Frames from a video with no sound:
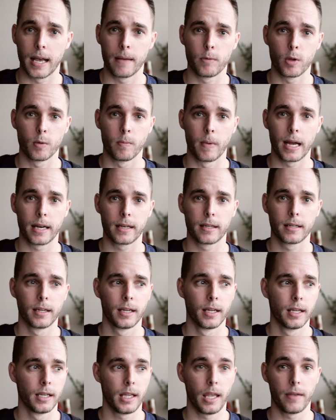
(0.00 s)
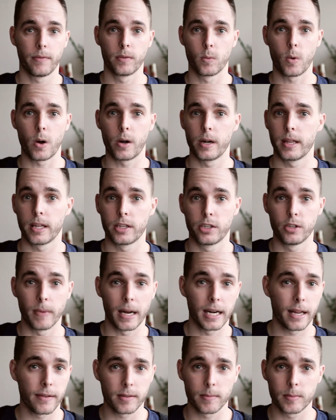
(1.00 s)
You might even worry that you
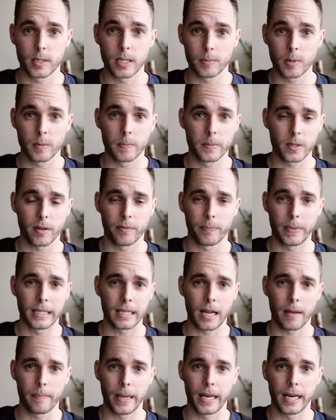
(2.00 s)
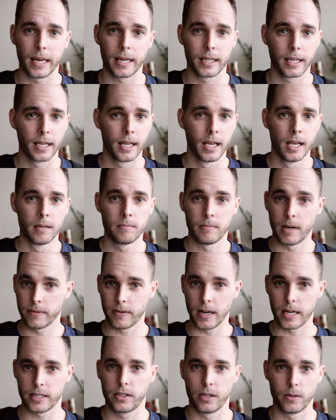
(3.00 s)
might have some symptoms of being diabetic. My
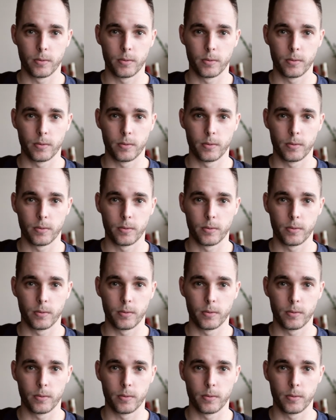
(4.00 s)
advice to you